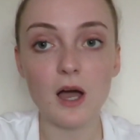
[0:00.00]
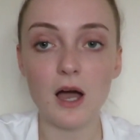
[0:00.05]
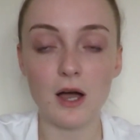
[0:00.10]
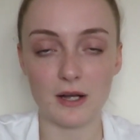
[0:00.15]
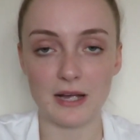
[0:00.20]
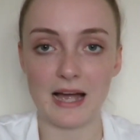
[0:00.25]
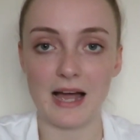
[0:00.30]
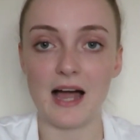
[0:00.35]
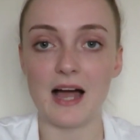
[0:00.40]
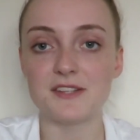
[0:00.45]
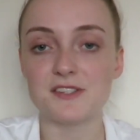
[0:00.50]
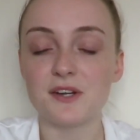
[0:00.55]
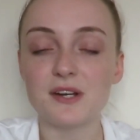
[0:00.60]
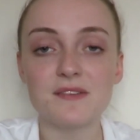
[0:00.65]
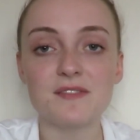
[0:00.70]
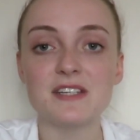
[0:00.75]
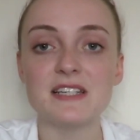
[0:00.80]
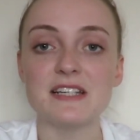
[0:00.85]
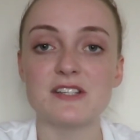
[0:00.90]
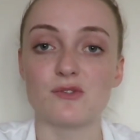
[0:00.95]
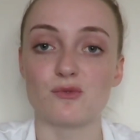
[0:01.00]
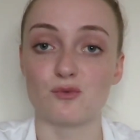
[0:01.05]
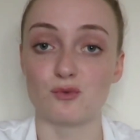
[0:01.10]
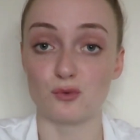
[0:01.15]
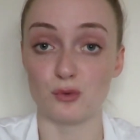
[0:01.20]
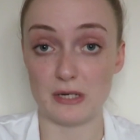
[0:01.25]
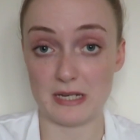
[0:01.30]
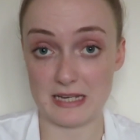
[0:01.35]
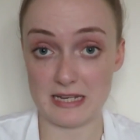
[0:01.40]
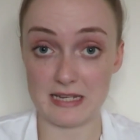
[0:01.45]
Okay, I don't even need to
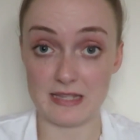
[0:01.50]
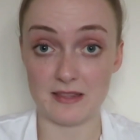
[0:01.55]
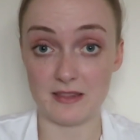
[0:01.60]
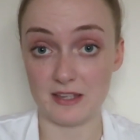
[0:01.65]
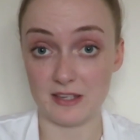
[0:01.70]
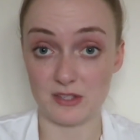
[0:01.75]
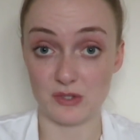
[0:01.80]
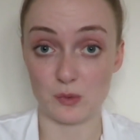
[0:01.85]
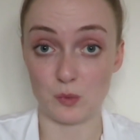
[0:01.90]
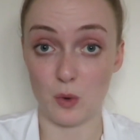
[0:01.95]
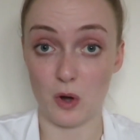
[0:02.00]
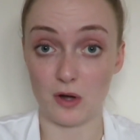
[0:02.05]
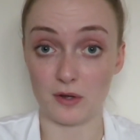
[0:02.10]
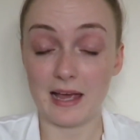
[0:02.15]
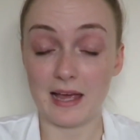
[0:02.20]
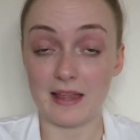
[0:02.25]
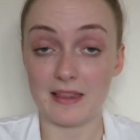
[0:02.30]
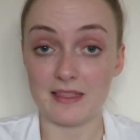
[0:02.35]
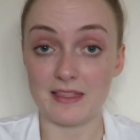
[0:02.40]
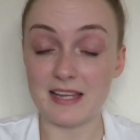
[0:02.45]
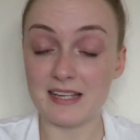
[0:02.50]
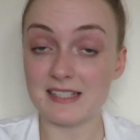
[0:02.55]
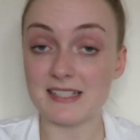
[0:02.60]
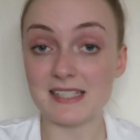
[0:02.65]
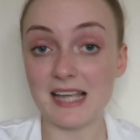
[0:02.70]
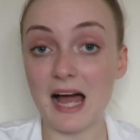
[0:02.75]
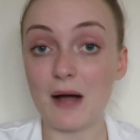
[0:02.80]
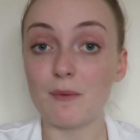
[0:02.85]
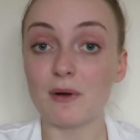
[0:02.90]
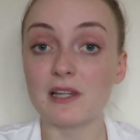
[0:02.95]
read this one. This is
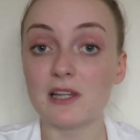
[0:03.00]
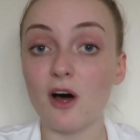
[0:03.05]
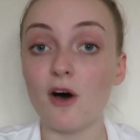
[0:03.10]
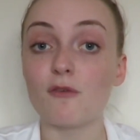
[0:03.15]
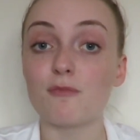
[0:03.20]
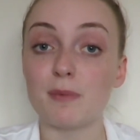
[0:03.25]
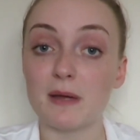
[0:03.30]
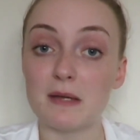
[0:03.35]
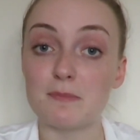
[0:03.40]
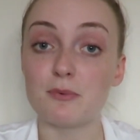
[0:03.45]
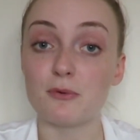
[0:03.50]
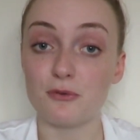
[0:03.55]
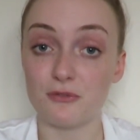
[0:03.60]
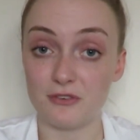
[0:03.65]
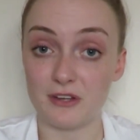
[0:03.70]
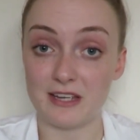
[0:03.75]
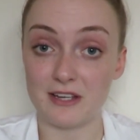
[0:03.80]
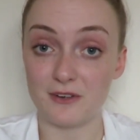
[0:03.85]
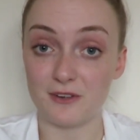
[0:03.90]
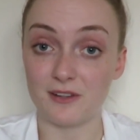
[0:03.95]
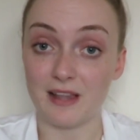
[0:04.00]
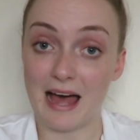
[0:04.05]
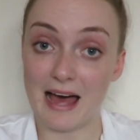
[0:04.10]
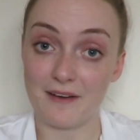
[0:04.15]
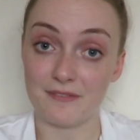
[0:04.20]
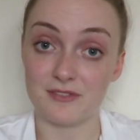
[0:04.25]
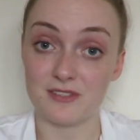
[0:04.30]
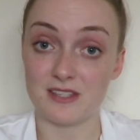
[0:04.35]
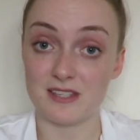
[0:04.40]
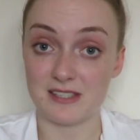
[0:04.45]
how a lot of people feel
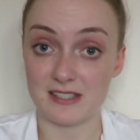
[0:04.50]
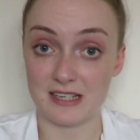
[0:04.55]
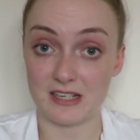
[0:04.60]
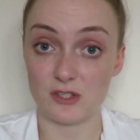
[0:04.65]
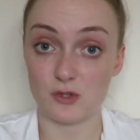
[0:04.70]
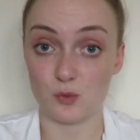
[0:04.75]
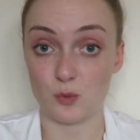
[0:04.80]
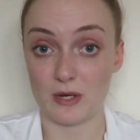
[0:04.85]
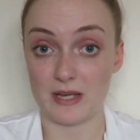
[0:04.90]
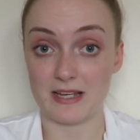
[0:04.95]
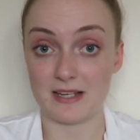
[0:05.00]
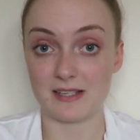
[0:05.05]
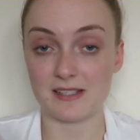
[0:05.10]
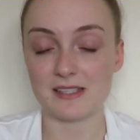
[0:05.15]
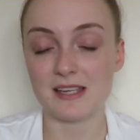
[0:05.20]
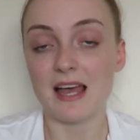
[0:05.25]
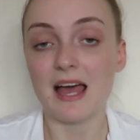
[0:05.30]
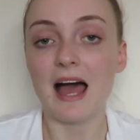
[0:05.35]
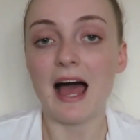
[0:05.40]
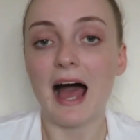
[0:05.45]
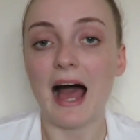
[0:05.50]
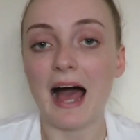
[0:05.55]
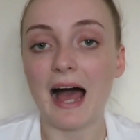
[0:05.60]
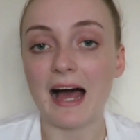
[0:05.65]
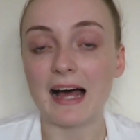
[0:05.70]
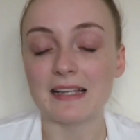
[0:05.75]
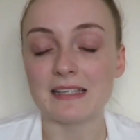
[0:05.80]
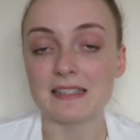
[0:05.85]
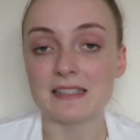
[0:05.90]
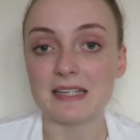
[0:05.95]
after the 6 weeks.
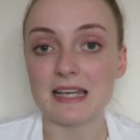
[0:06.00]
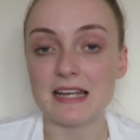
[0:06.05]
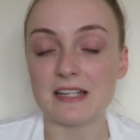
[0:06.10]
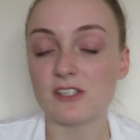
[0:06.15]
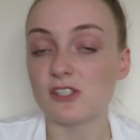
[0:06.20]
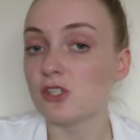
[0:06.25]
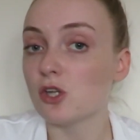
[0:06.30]
And it's